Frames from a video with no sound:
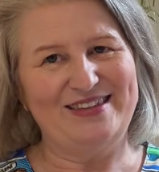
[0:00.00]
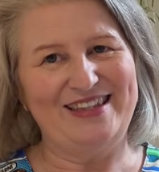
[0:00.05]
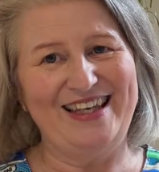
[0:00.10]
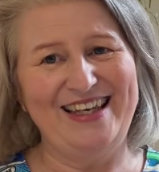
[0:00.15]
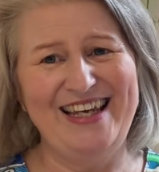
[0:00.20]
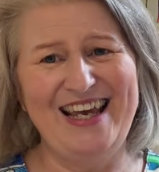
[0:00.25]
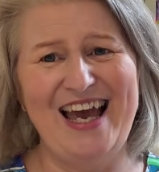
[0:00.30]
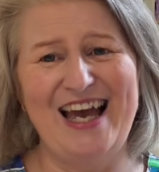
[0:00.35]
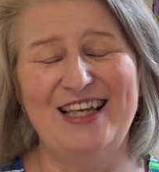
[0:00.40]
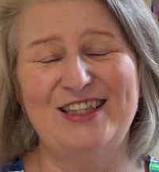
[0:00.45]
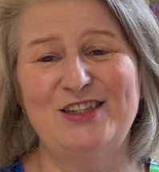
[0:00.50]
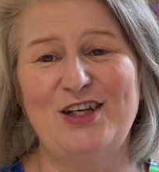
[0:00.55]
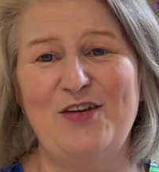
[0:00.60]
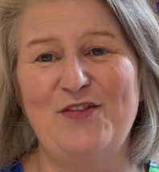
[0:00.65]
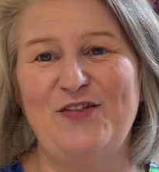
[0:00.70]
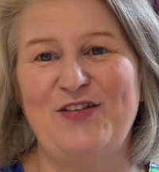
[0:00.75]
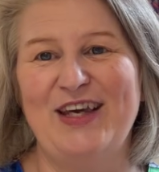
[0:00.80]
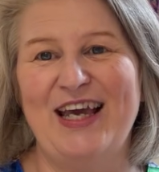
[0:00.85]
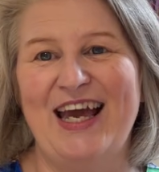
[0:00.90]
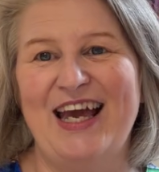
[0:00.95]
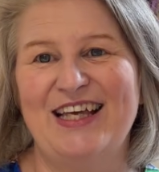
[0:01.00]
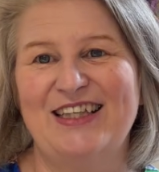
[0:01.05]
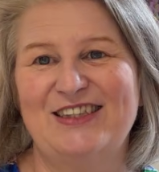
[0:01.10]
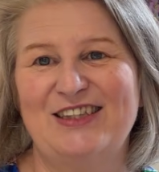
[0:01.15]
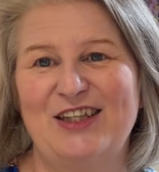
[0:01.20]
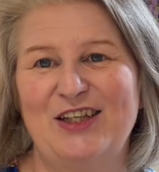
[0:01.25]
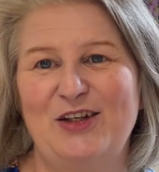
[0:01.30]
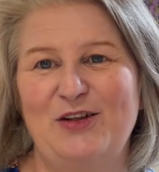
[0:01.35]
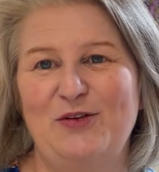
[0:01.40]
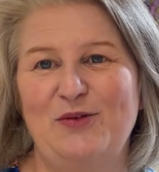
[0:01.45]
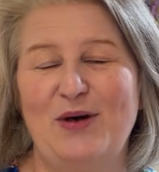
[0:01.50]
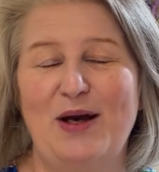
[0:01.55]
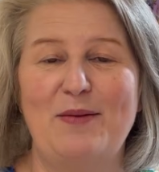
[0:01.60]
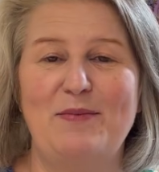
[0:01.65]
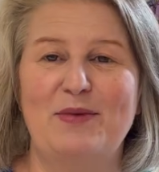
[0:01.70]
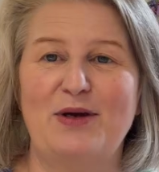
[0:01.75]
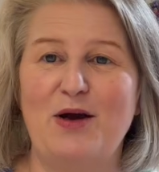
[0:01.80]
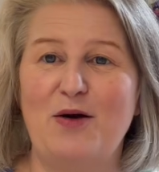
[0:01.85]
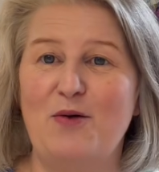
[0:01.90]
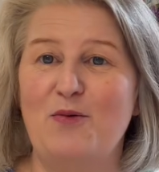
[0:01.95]
yeah, don't forget to
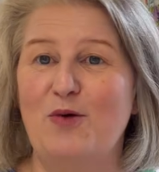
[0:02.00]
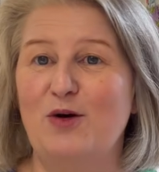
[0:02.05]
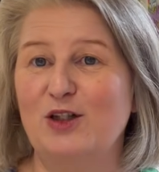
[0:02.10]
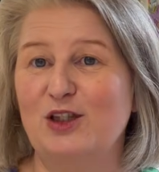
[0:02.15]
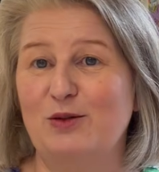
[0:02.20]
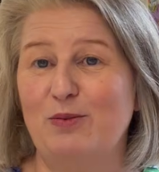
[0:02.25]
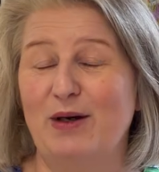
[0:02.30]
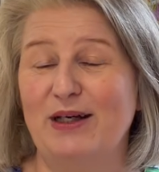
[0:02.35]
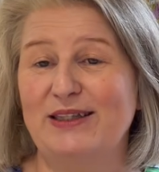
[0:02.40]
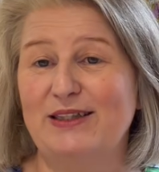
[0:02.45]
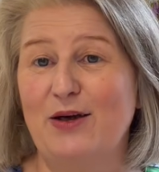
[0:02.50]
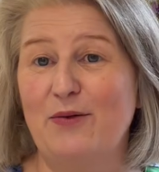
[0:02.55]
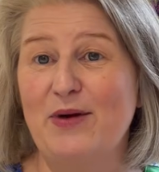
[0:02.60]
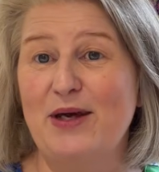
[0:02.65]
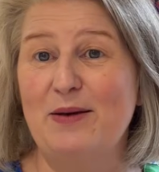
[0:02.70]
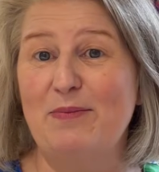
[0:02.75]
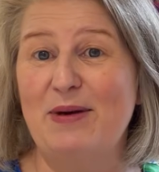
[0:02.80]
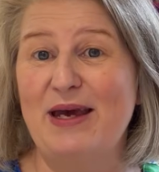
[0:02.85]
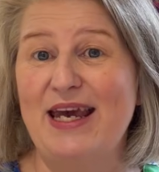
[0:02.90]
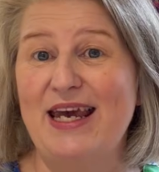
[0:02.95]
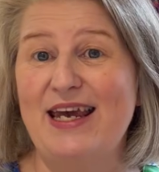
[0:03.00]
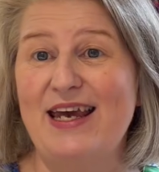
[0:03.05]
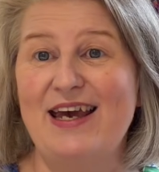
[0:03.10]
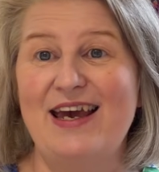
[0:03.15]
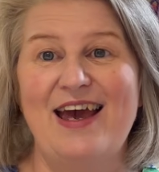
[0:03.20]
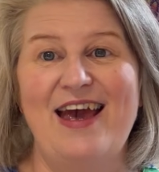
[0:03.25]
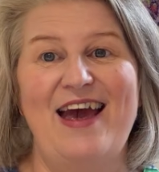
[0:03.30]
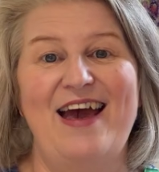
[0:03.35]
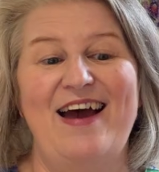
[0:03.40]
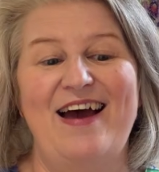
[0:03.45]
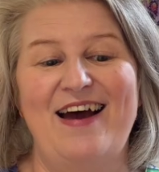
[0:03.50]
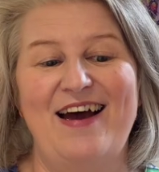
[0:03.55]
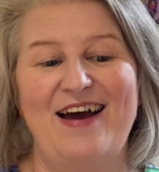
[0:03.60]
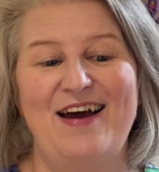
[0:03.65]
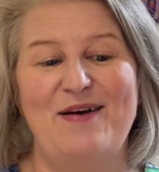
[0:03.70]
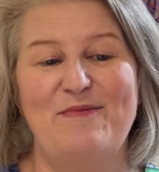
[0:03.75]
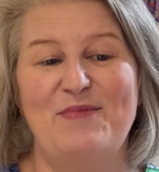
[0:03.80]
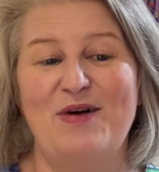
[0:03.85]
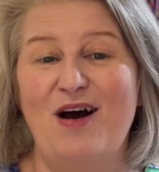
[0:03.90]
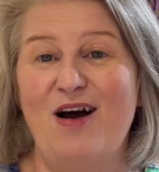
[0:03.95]
go and watch my sewing bee
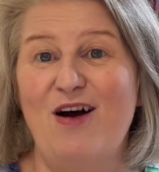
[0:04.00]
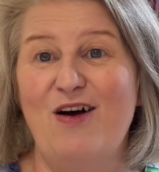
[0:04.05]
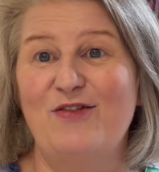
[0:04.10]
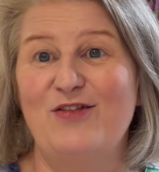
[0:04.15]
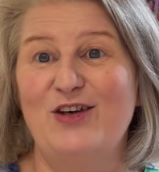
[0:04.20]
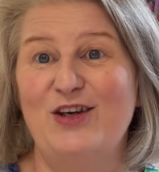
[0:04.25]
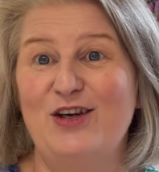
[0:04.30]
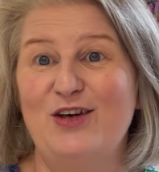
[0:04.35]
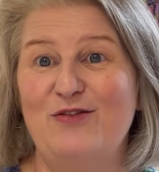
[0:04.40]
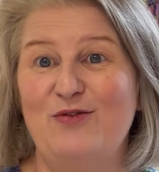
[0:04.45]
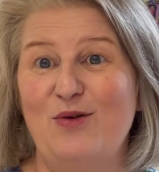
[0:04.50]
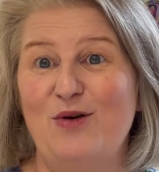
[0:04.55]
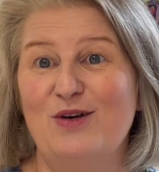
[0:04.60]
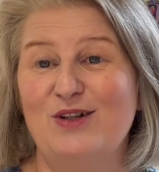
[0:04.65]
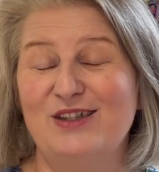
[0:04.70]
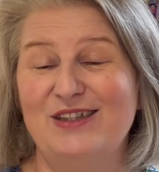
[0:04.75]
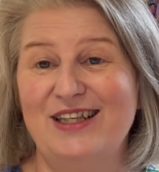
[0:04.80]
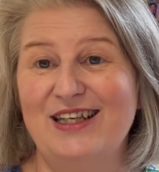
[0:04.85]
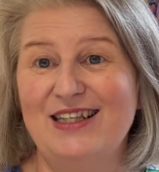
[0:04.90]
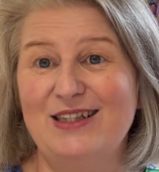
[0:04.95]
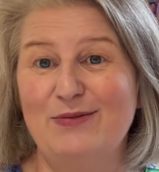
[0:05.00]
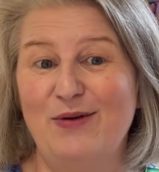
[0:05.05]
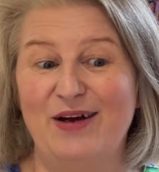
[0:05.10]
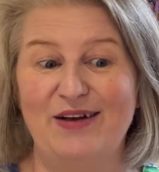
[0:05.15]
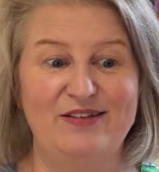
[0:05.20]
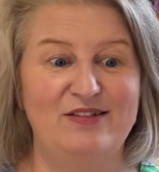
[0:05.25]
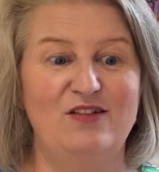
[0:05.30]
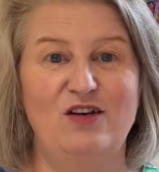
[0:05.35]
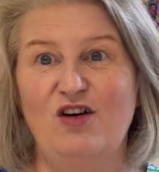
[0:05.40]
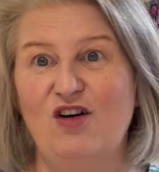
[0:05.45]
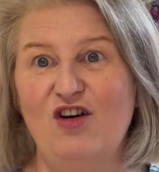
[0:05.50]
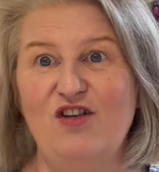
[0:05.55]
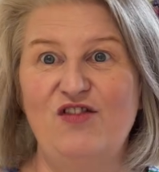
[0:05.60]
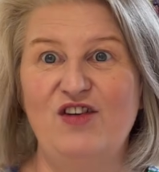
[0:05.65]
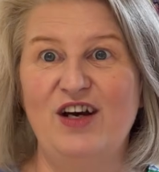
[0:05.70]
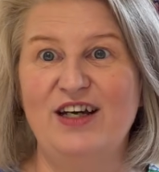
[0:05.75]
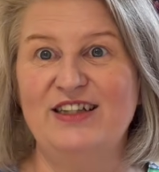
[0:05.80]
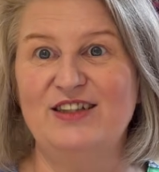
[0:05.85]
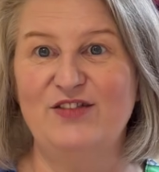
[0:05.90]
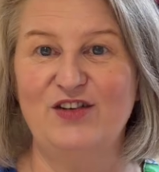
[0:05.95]
after you've watched this one, or
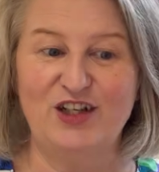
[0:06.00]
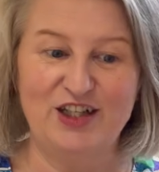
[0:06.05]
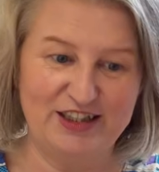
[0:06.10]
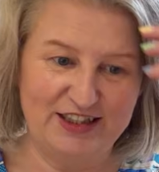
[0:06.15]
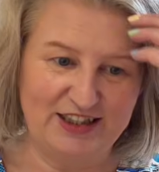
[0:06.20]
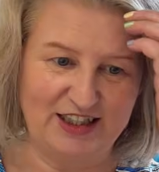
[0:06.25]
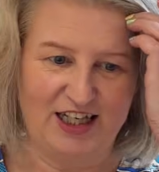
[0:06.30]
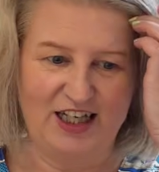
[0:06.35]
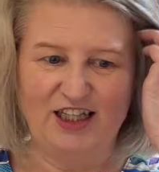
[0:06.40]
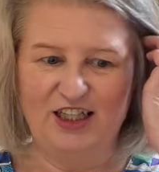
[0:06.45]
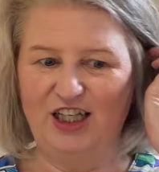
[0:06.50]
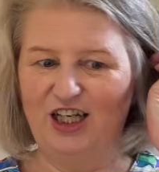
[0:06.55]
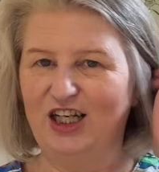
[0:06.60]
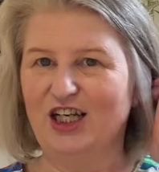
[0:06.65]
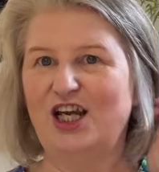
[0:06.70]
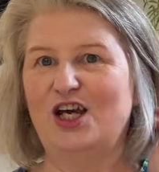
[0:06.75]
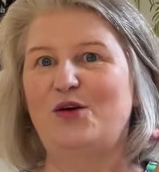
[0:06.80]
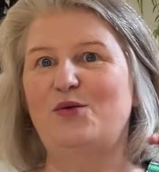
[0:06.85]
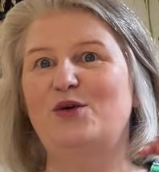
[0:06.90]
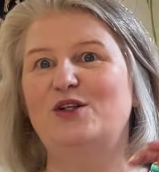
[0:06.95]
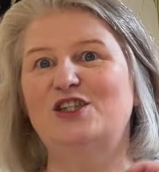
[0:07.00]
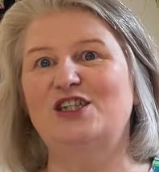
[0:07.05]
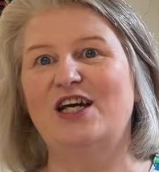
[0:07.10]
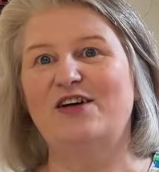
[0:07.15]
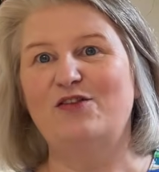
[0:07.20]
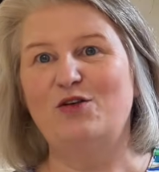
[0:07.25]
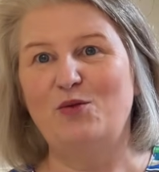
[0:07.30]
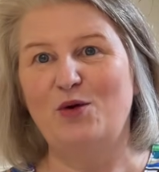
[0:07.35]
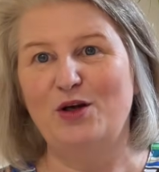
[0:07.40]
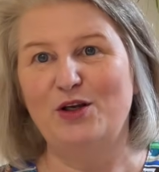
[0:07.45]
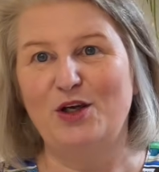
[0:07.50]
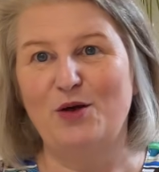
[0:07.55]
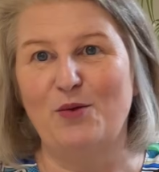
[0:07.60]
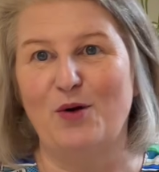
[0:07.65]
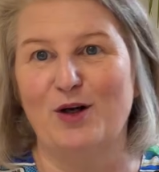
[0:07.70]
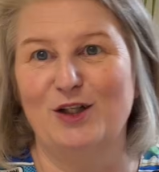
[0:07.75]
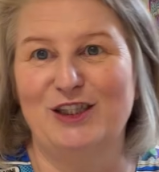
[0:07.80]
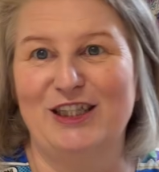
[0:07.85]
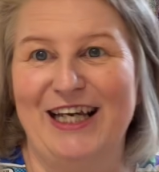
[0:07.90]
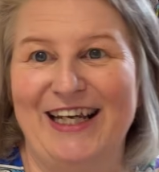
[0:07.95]
vice versa, you know, whichever one you're
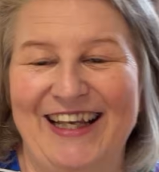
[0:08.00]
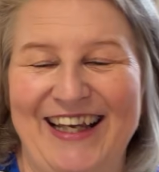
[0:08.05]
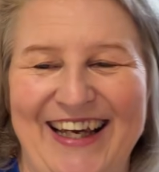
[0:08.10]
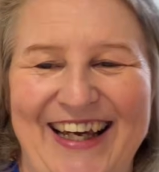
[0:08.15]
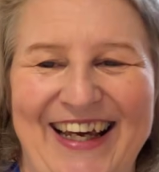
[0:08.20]
watching.